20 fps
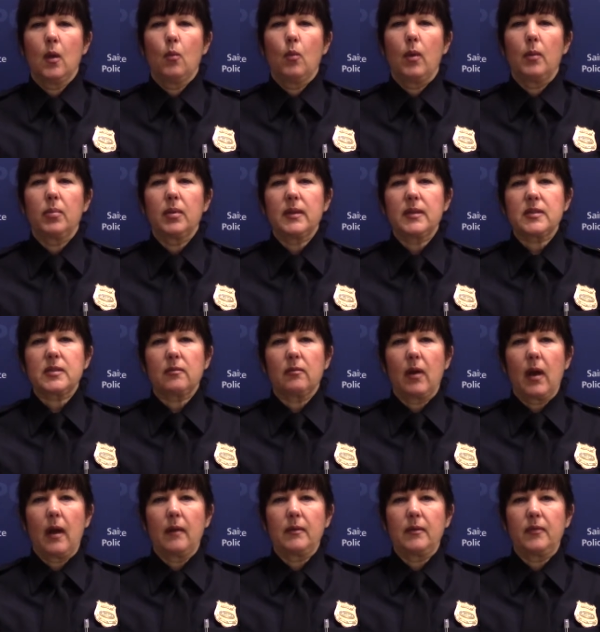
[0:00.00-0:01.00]
When police
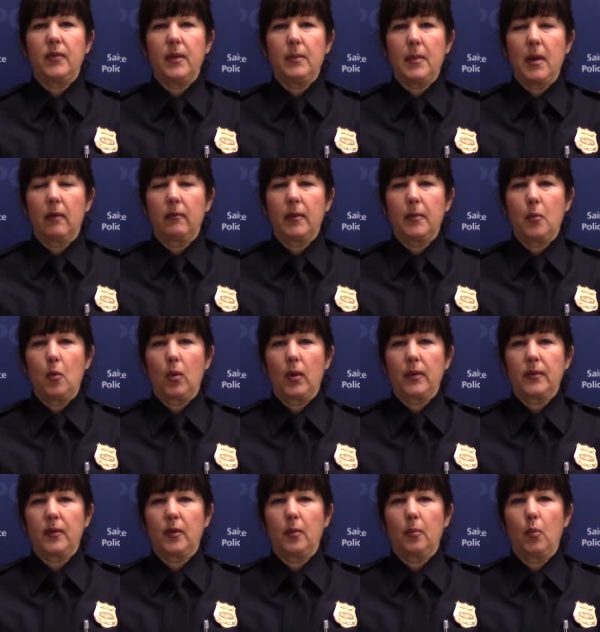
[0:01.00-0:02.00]
arrived, a female
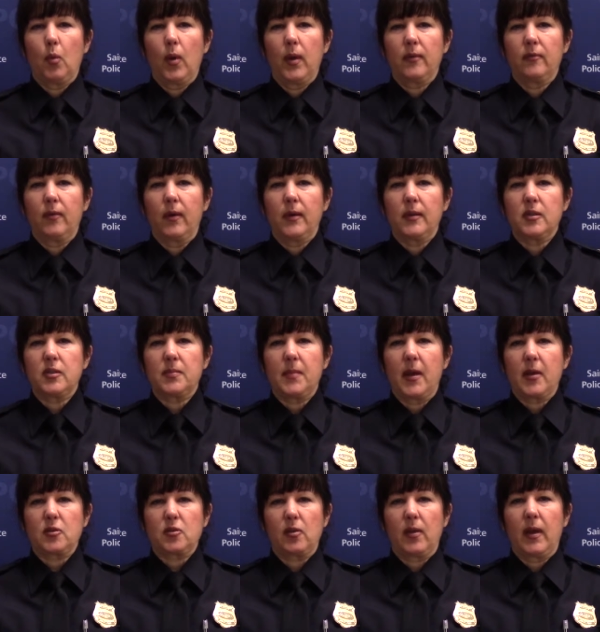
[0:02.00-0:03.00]
reported that her boyfriend
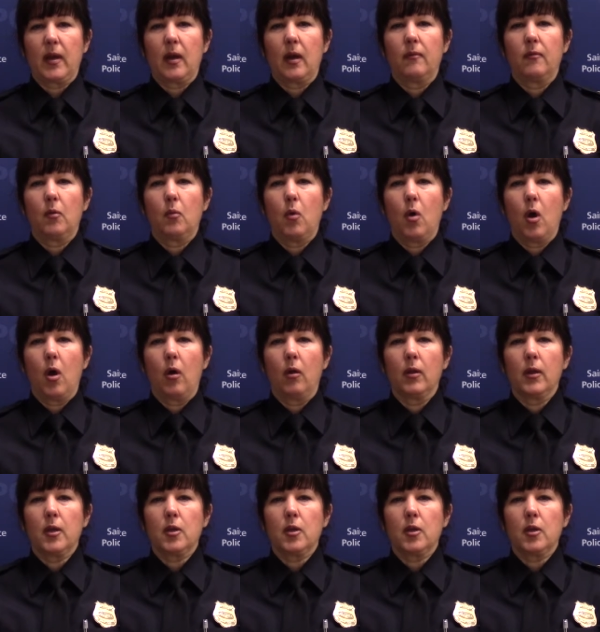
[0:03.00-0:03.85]
smashed her head off a wall